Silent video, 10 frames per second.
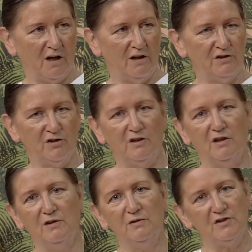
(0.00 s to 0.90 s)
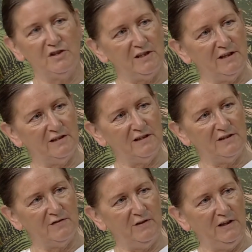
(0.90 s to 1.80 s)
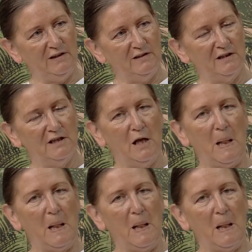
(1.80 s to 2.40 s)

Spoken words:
Arjuna, who's sitting at his feet.